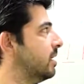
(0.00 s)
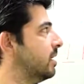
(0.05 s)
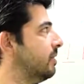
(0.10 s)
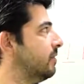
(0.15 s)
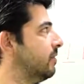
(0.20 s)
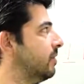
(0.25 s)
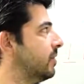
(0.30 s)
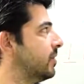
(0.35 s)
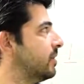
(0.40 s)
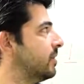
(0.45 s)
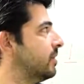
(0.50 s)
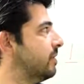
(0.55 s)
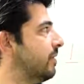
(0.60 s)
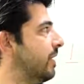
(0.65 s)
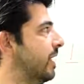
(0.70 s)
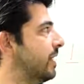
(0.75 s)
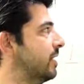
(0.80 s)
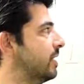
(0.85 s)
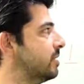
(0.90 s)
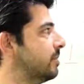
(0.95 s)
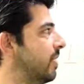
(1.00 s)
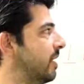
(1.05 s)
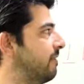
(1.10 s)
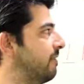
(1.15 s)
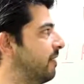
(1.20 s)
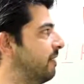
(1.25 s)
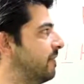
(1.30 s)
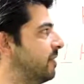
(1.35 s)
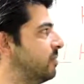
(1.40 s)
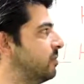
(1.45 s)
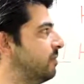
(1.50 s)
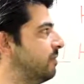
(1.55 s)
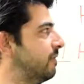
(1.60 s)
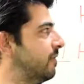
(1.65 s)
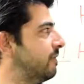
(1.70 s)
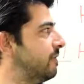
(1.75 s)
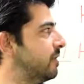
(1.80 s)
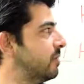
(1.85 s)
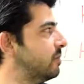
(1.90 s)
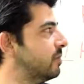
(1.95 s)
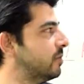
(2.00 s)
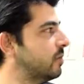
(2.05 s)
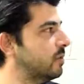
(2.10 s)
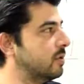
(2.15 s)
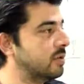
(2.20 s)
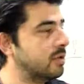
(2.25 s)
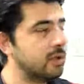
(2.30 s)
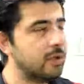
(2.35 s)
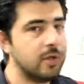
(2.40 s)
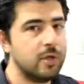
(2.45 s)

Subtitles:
if you were to divide these by 5252,